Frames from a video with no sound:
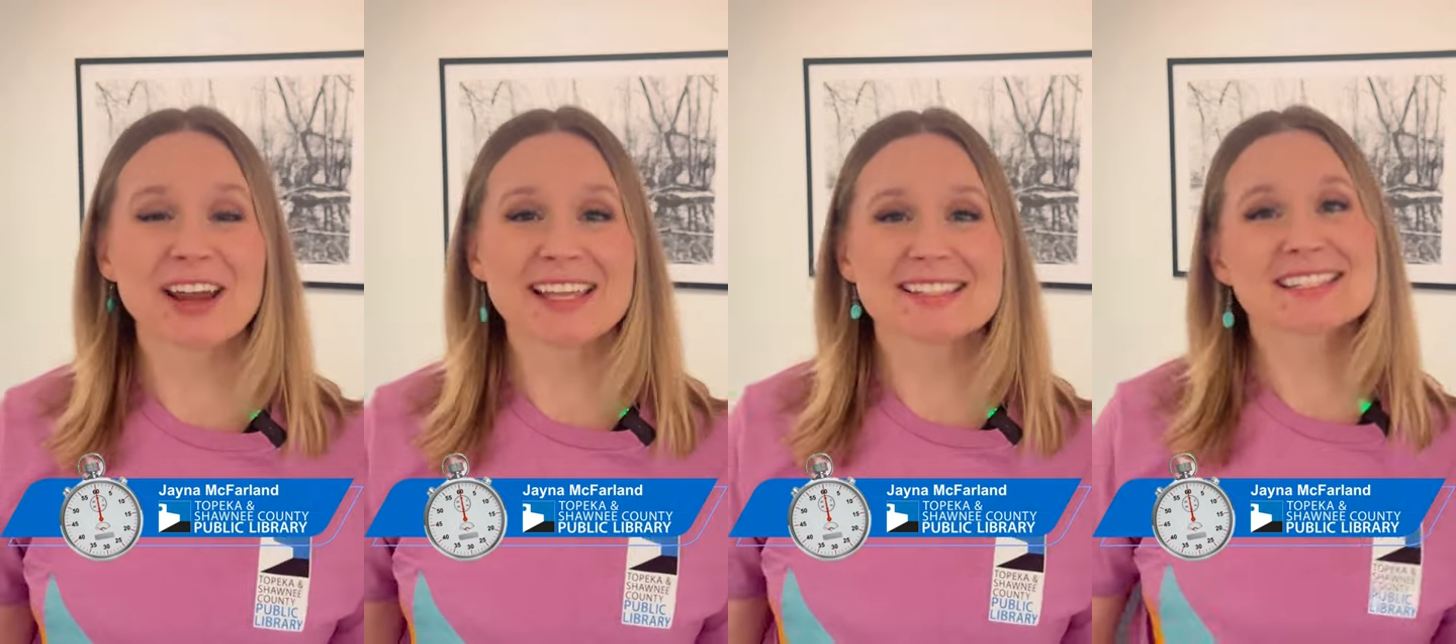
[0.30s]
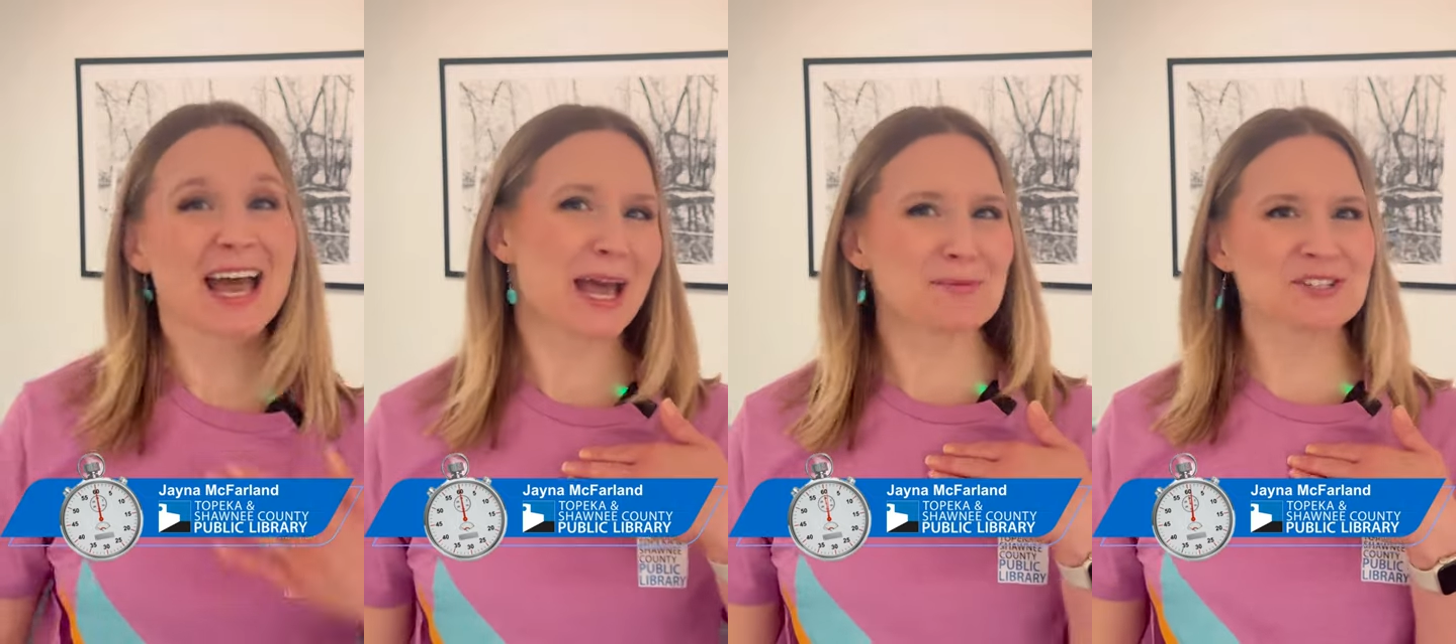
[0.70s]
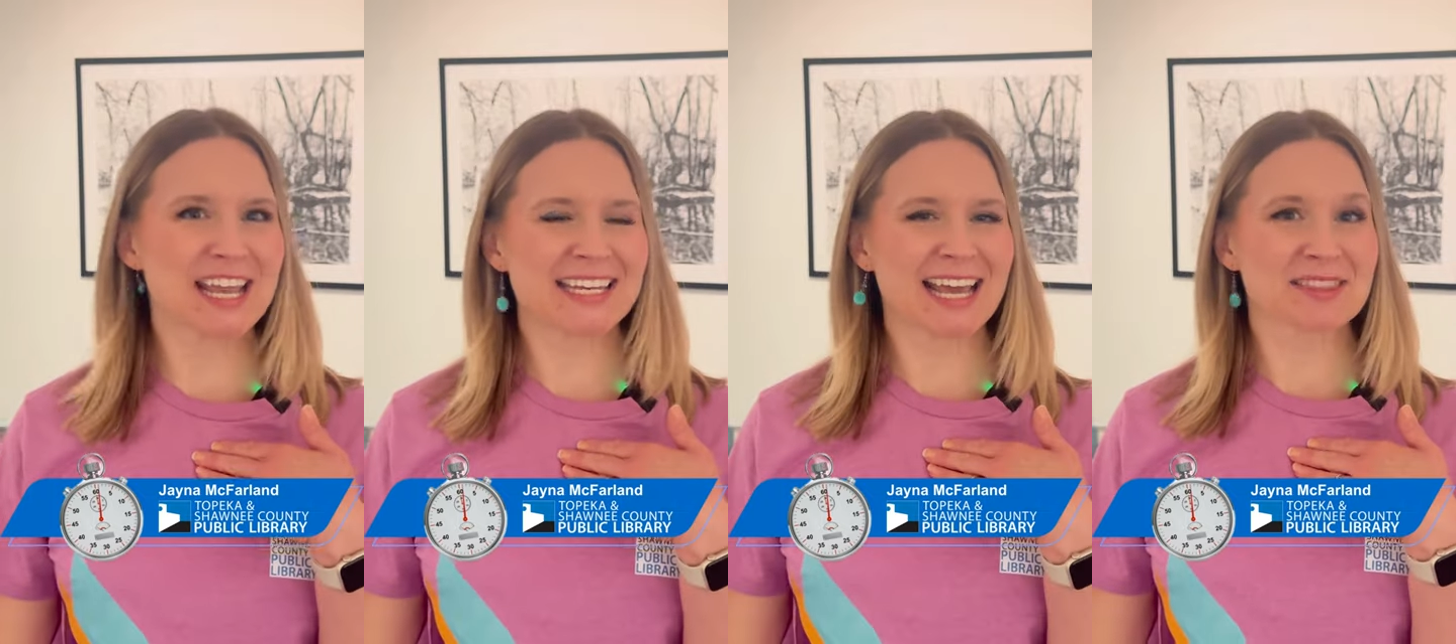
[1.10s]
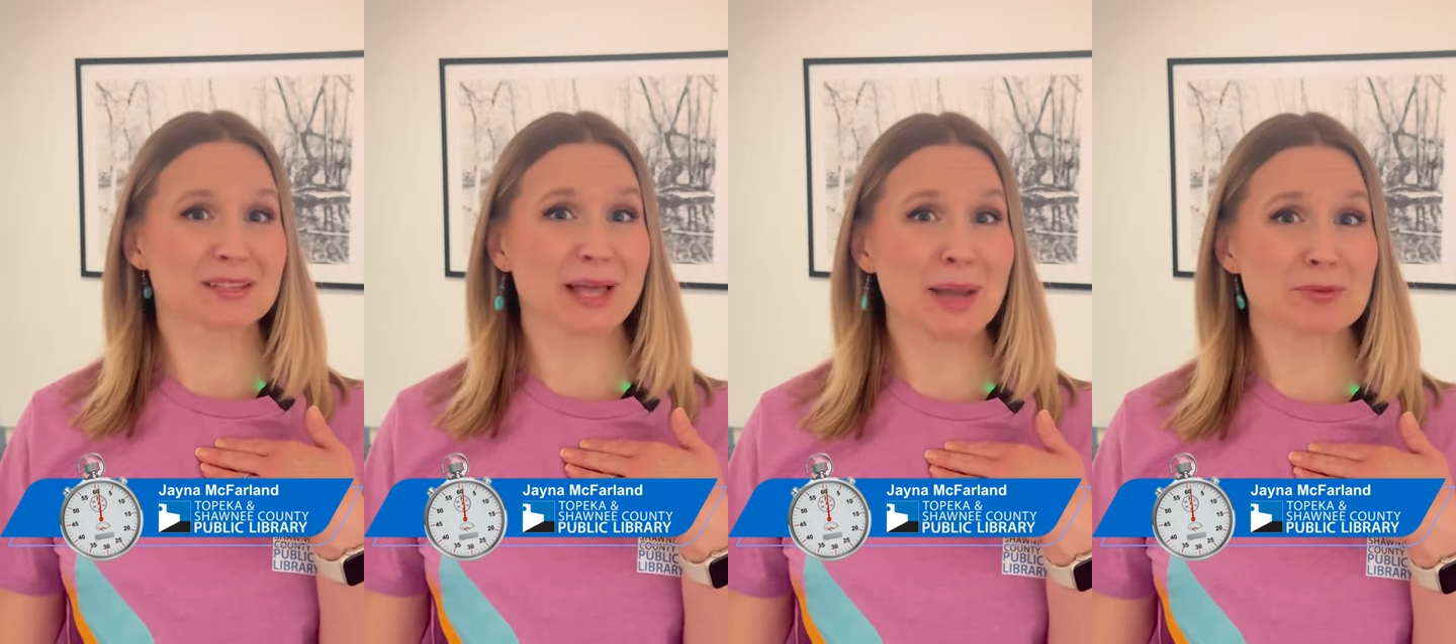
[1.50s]
friends, I'm Jana at the
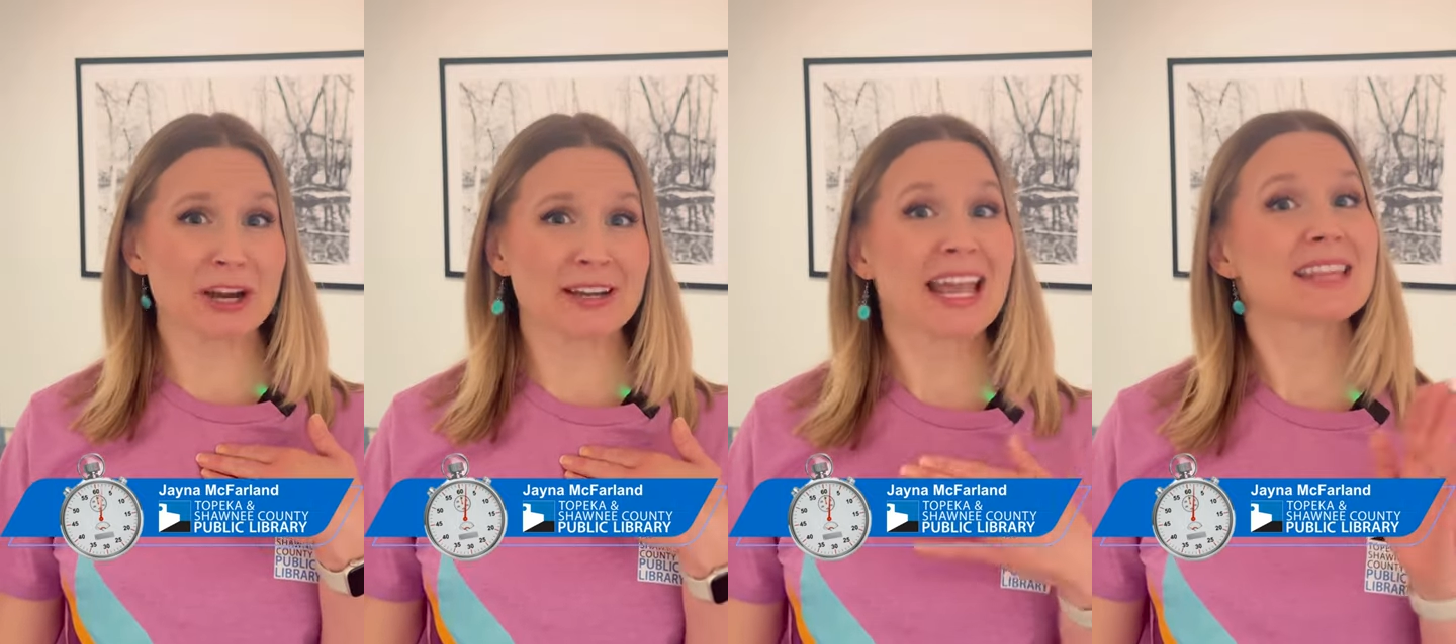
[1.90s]
library